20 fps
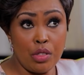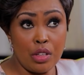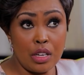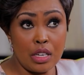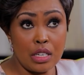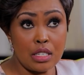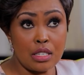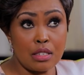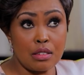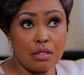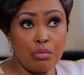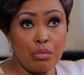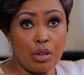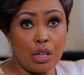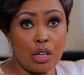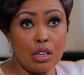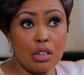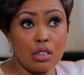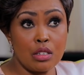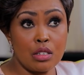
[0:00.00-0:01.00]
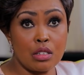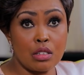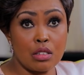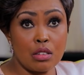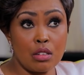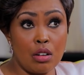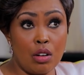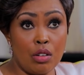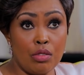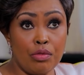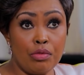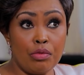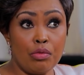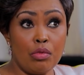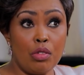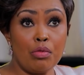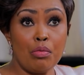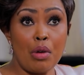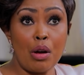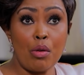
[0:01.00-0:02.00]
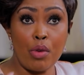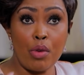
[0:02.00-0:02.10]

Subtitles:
this because of my